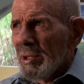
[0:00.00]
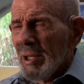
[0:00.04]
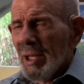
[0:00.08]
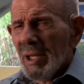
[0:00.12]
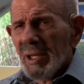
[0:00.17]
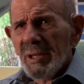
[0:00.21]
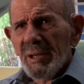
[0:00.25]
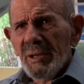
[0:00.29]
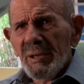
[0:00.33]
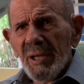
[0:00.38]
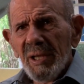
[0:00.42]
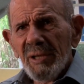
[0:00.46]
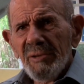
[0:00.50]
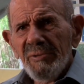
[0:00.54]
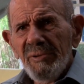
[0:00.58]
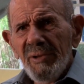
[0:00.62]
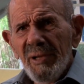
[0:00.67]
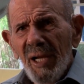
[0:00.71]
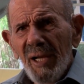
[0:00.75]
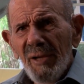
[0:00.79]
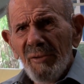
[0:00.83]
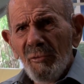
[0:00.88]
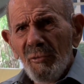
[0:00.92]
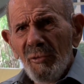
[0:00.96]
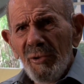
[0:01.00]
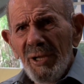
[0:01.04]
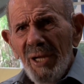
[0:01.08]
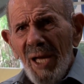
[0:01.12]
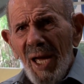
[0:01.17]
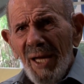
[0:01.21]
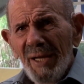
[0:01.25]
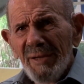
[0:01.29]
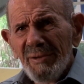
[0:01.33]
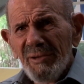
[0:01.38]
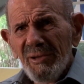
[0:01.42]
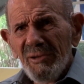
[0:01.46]
that does not
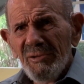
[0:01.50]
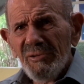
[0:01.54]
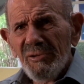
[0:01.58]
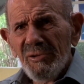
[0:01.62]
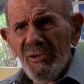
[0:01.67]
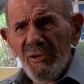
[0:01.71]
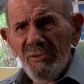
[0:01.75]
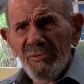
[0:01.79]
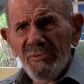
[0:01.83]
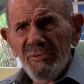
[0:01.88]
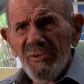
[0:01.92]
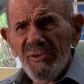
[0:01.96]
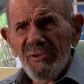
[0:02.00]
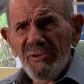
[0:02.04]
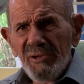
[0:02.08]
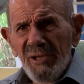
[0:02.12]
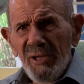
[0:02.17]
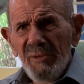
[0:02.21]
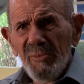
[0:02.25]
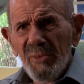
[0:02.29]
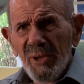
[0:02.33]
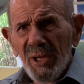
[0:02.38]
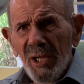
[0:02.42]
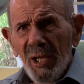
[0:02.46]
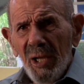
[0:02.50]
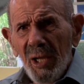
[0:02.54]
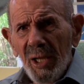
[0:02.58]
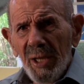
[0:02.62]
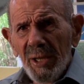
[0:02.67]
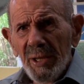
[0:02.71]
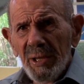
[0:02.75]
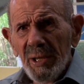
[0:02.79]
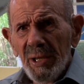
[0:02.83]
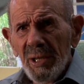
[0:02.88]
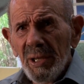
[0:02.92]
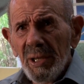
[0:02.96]
react to certain
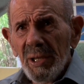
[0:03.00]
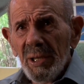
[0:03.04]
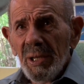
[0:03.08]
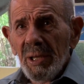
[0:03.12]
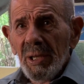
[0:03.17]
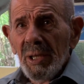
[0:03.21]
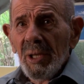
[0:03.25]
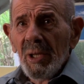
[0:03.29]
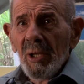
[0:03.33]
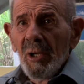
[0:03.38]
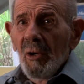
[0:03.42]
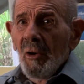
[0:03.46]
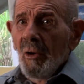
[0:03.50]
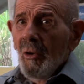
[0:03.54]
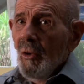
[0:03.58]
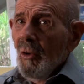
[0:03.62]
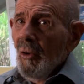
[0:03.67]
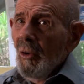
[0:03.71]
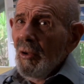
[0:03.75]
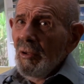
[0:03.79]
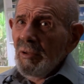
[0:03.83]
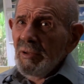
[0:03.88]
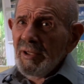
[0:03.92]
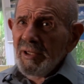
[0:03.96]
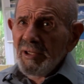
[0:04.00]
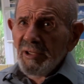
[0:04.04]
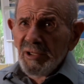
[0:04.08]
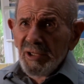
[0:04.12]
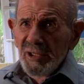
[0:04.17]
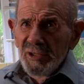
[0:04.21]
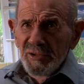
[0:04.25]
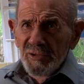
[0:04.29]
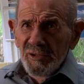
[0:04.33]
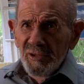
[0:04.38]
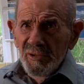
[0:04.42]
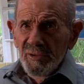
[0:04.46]
stimuli. All
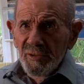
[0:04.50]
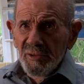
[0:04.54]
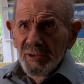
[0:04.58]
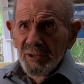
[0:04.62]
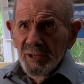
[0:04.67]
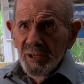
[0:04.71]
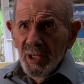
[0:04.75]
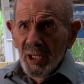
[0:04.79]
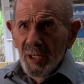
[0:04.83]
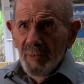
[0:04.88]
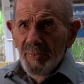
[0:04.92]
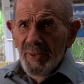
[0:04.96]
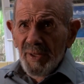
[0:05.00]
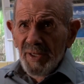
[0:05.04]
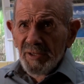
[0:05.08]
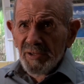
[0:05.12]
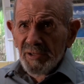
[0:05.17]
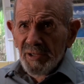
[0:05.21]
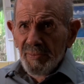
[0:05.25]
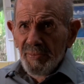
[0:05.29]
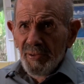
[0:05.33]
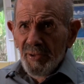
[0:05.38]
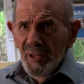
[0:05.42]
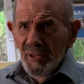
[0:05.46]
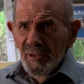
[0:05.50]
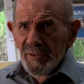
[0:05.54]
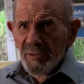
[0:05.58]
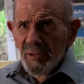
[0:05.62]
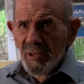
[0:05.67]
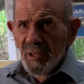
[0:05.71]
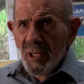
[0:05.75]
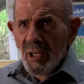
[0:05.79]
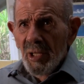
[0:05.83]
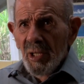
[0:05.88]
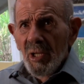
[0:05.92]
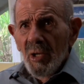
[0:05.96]
decisions are based
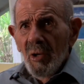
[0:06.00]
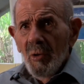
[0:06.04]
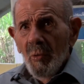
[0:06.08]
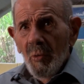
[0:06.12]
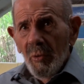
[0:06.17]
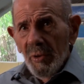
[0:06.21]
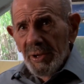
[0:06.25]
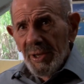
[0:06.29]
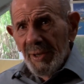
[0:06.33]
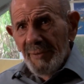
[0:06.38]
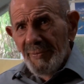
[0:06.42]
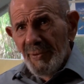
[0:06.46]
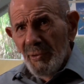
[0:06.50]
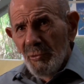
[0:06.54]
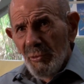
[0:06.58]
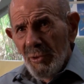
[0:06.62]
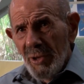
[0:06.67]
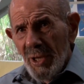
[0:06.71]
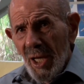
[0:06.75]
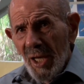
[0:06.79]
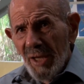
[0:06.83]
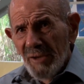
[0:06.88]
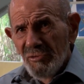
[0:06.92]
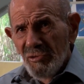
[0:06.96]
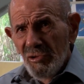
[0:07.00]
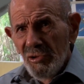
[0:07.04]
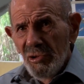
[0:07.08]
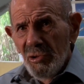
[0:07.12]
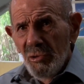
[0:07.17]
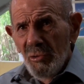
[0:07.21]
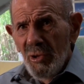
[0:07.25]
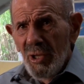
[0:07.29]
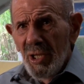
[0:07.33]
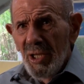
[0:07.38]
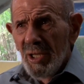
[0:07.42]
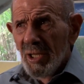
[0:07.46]
upon whatever reaction
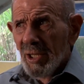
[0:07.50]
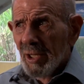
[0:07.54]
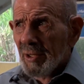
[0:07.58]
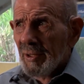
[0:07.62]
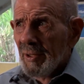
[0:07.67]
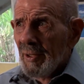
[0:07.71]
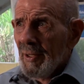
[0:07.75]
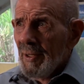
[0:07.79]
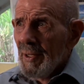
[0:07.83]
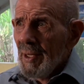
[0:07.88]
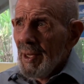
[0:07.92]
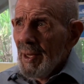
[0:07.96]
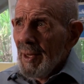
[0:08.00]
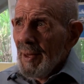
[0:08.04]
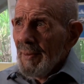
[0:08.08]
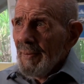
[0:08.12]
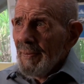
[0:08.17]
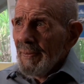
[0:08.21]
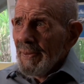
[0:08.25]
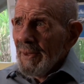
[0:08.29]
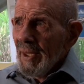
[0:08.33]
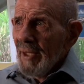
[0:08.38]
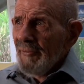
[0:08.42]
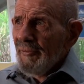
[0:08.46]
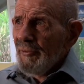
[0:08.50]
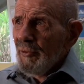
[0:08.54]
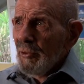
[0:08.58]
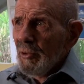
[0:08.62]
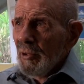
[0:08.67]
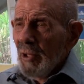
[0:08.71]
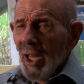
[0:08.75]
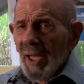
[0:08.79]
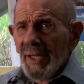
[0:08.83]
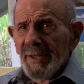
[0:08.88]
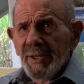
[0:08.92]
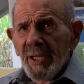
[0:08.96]
you had. If you
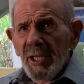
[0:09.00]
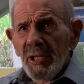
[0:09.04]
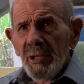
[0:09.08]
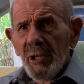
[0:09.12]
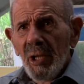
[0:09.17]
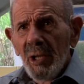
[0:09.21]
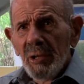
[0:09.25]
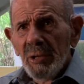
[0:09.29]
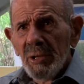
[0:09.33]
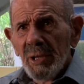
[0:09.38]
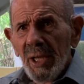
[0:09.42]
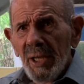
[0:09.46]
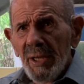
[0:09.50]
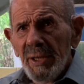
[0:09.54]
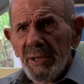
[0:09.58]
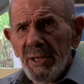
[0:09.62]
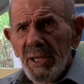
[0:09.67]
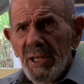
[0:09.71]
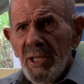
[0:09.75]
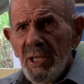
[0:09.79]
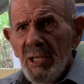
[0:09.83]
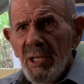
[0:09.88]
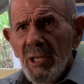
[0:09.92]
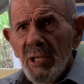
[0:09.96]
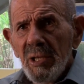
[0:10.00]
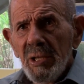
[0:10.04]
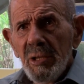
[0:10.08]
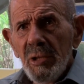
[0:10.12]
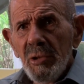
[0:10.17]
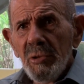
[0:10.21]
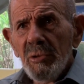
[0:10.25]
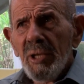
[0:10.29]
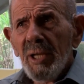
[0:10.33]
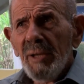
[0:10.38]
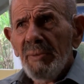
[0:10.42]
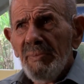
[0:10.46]
like a young lady,
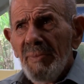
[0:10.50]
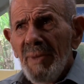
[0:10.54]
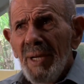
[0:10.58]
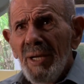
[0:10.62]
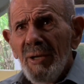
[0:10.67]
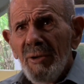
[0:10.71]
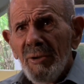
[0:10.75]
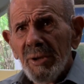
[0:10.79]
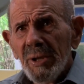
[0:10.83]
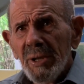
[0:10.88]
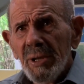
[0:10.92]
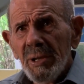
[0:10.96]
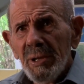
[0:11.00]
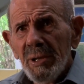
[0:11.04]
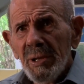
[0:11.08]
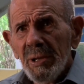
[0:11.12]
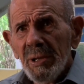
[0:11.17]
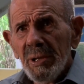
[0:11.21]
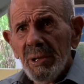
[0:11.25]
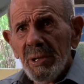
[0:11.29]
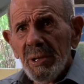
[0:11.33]
you get married.